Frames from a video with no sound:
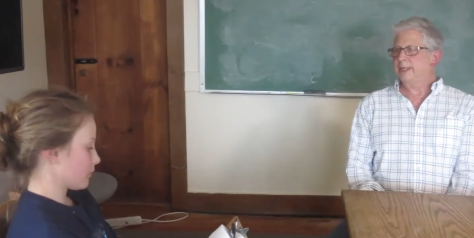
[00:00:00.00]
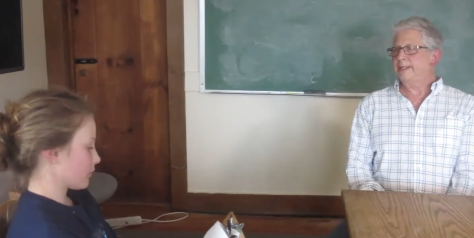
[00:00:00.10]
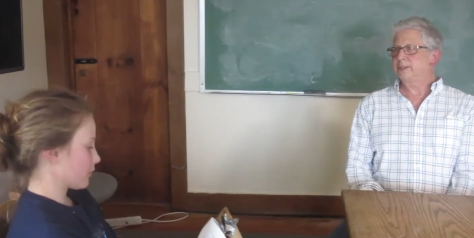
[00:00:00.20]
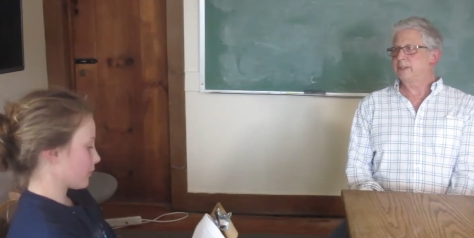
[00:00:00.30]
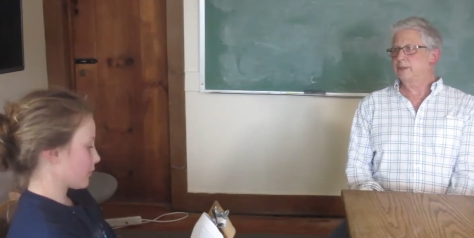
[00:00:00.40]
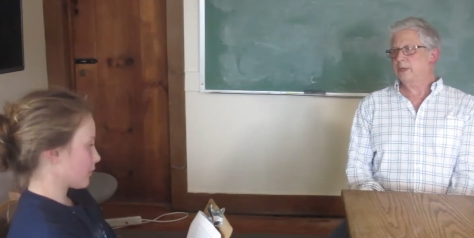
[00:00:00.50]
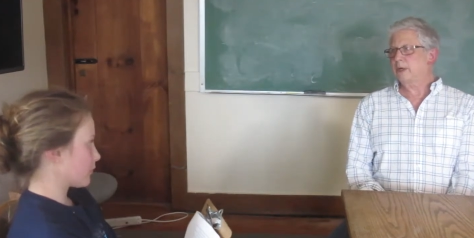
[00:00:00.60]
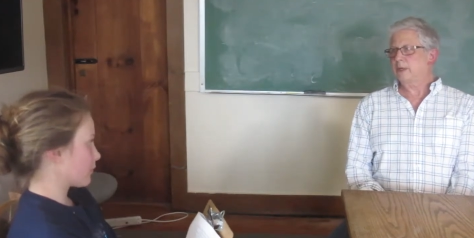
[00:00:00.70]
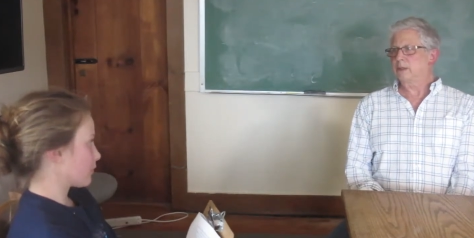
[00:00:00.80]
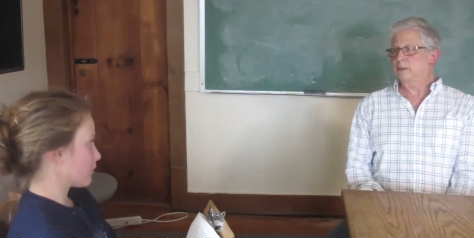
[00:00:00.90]
Speaker 1: occasion
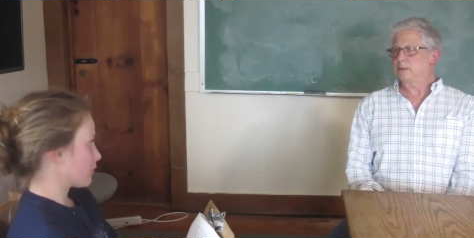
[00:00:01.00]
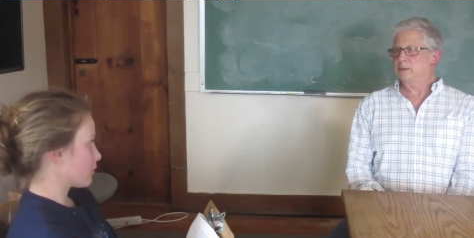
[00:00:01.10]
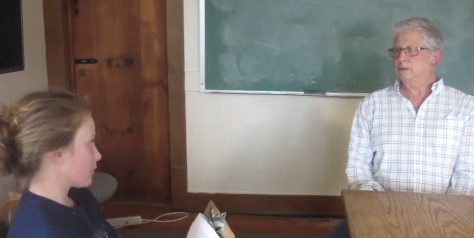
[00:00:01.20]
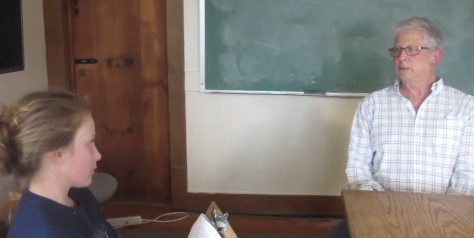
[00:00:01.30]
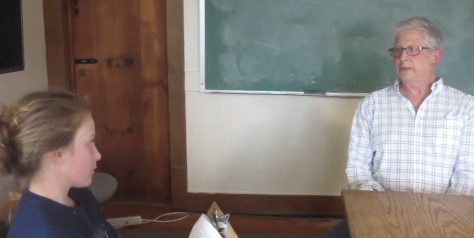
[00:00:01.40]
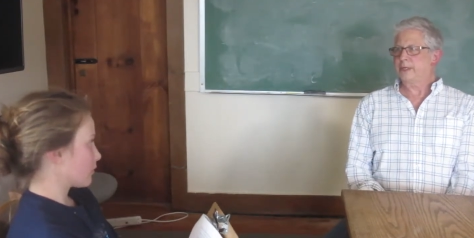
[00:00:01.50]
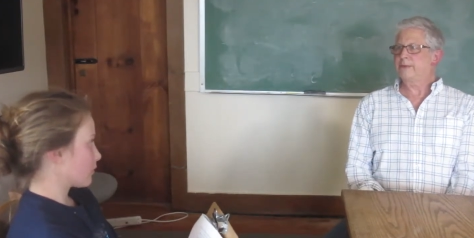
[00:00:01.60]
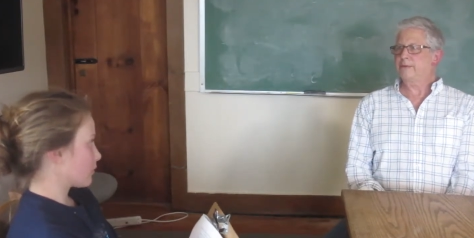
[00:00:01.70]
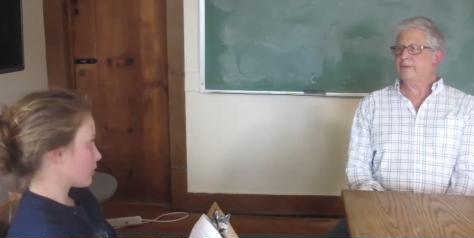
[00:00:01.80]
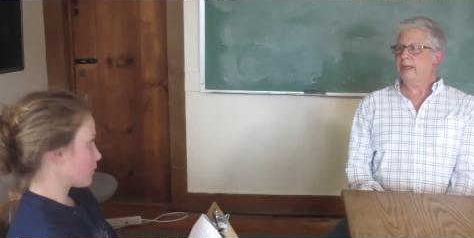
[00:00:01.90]
taught with other
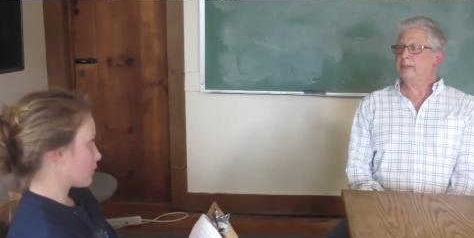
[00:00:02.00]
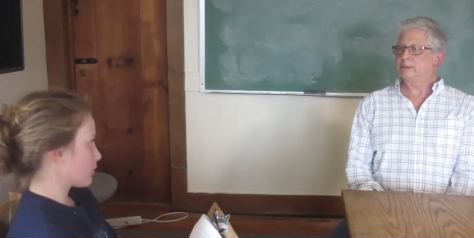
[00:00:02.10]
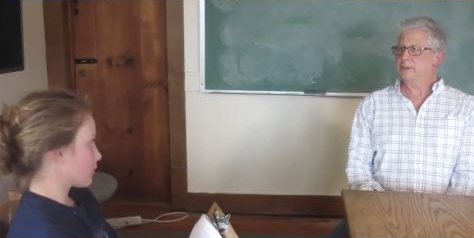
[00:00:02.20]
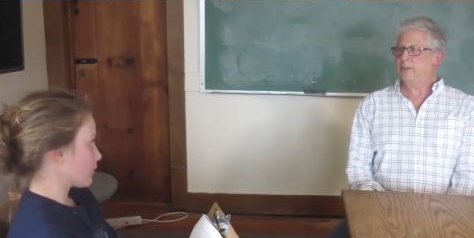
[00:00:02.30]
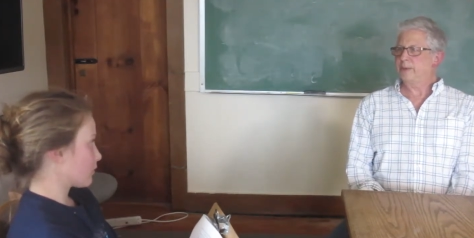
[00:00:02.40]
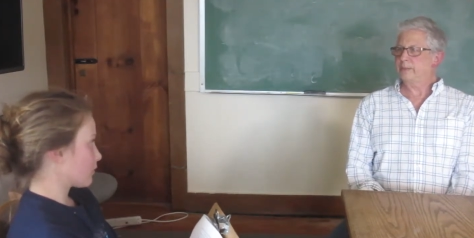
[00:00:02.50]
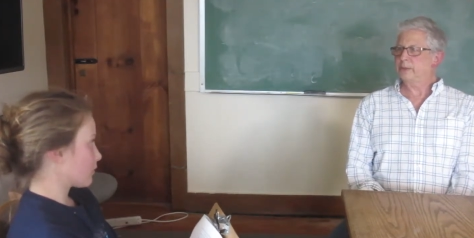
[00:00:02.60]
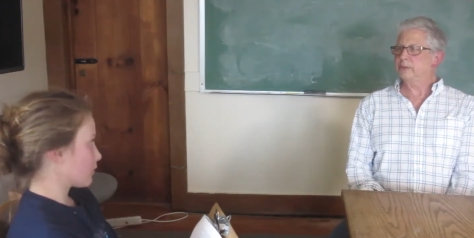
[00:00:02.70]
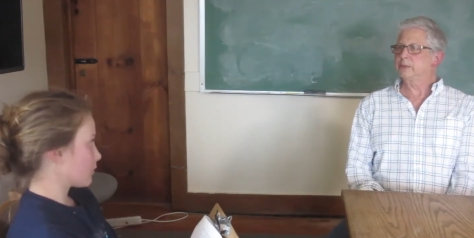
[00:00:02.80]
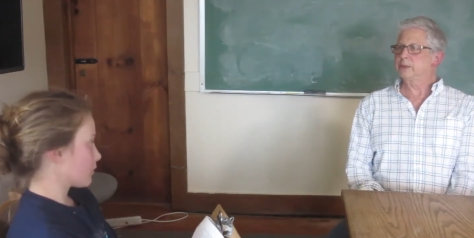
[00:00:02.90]
faculty
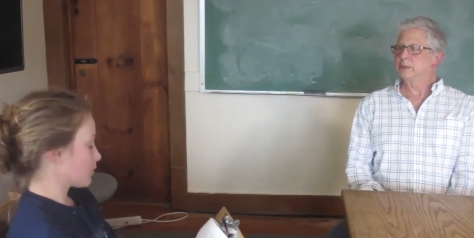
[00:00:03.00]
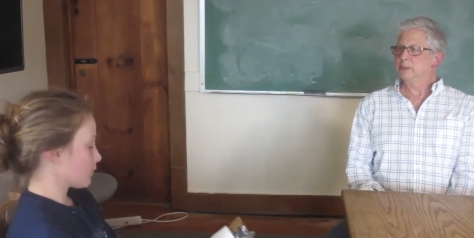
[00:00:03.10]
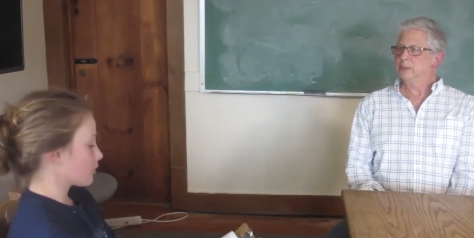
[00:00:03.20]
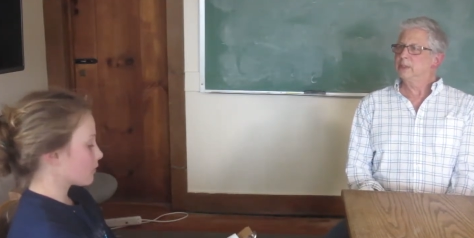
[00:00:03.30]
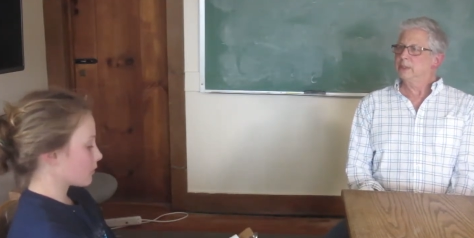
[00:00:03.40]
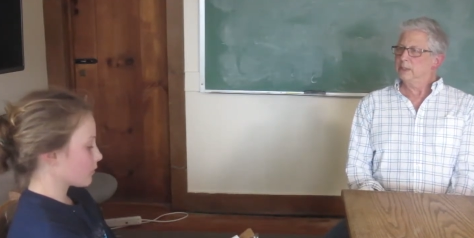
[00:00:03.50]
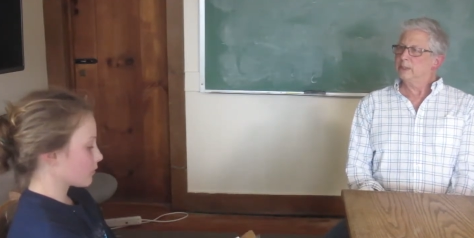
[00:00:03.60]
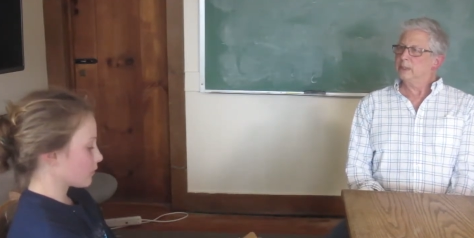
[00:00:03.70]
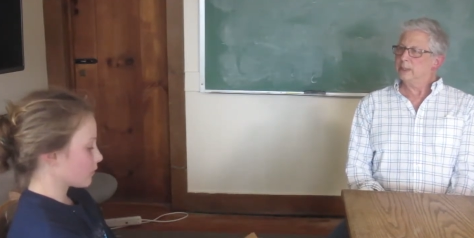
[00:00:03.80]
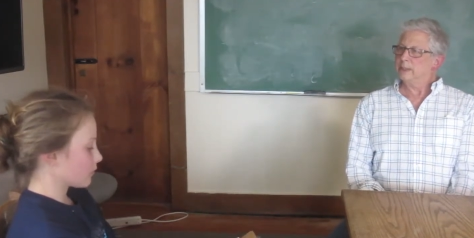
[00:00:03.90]
members
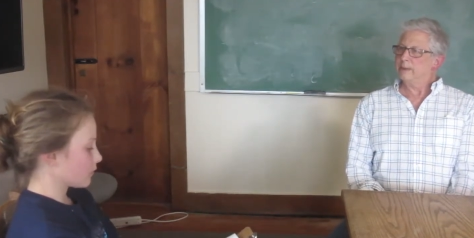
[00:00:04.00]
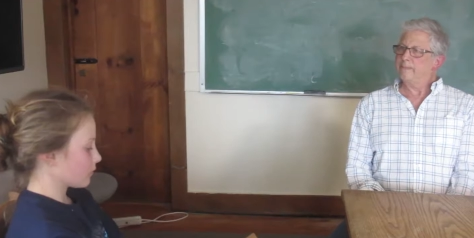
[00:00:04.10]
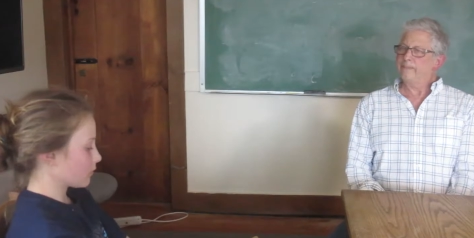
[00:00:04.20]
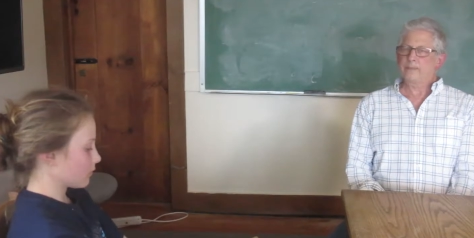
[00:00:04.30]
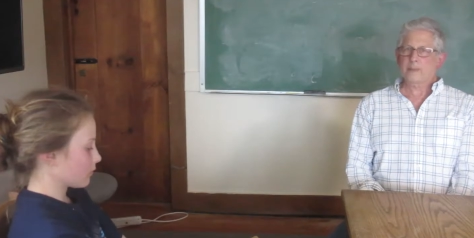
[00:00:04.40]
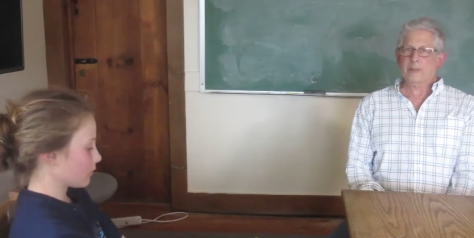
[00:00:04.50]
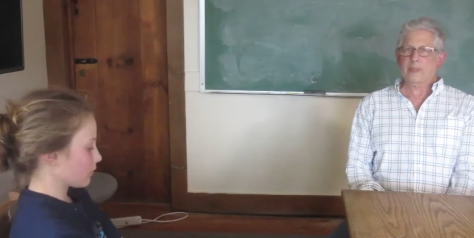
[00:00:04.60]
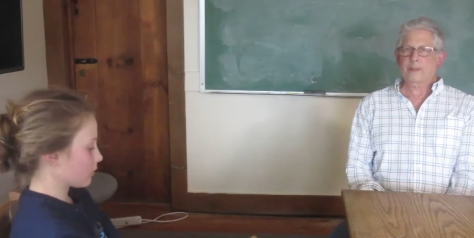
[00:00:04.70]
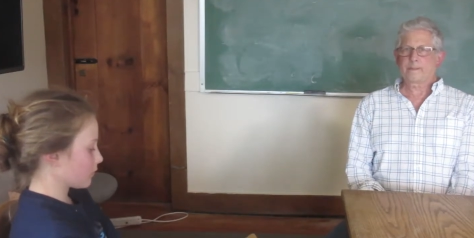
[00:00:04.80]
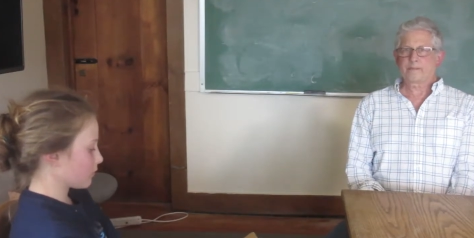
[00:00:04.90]
um,
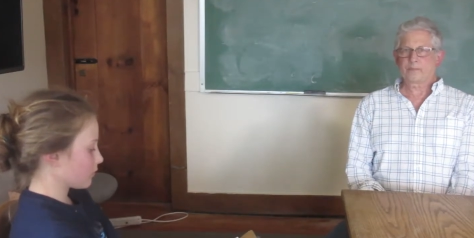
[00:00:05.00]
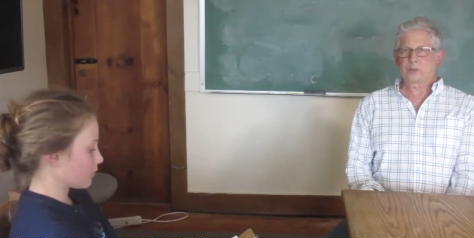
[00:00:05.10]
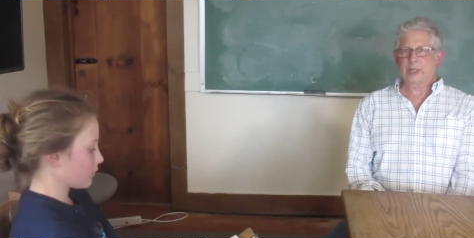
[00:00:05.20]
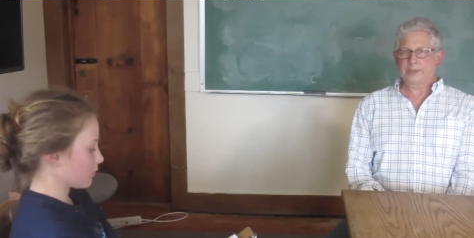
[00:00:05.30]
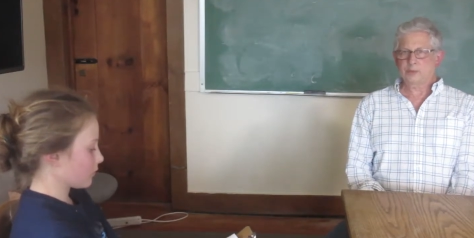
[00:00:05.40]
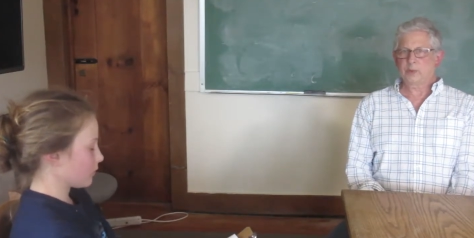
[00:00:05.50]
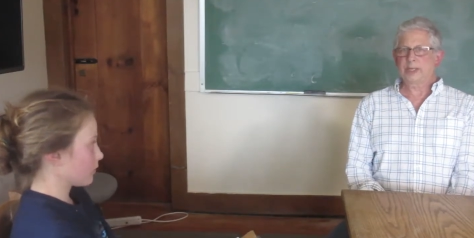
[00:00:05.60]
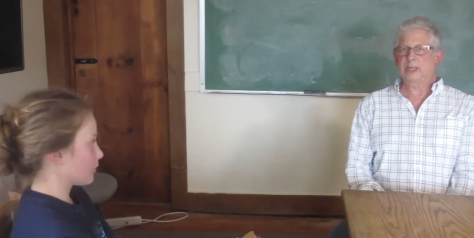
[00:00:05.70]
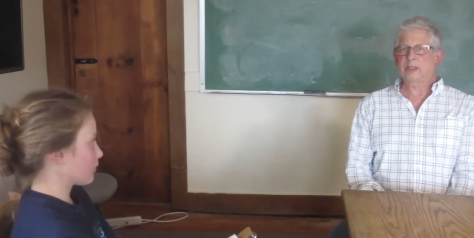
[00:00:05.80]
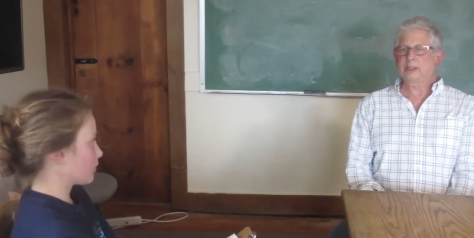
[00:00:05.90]
as
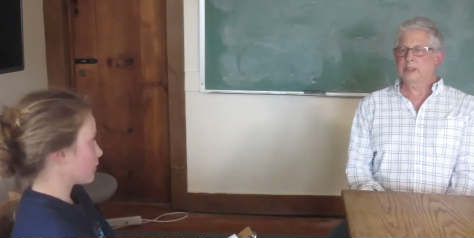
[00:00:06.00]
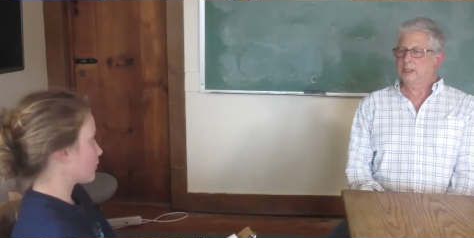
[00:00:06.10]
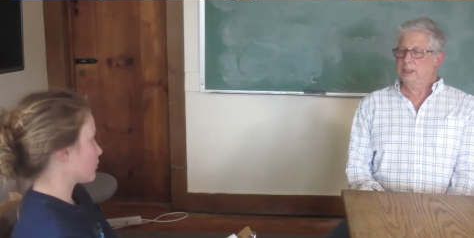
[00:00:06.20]
well.